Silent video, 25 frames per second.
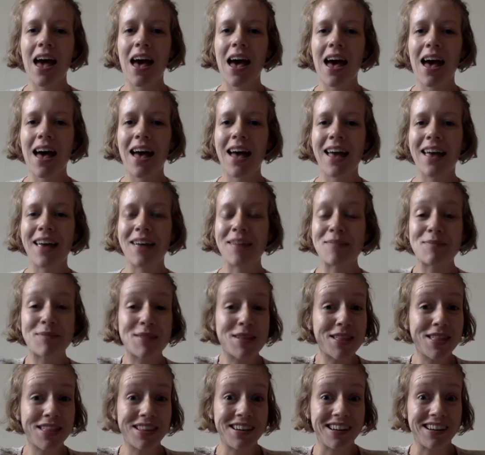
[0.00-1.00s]
I'm
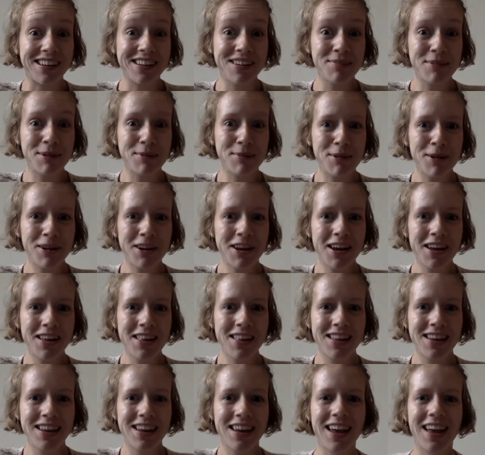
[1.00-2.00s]
starting my
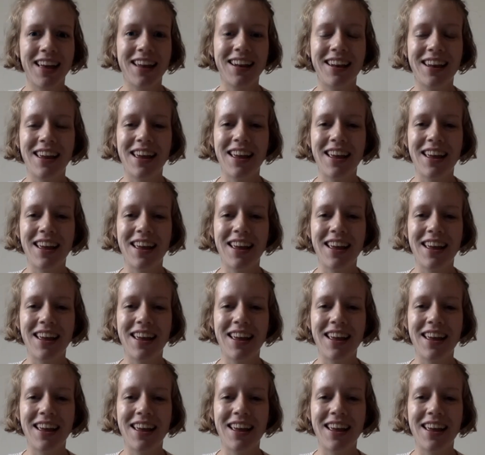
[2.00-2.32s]
podcast again,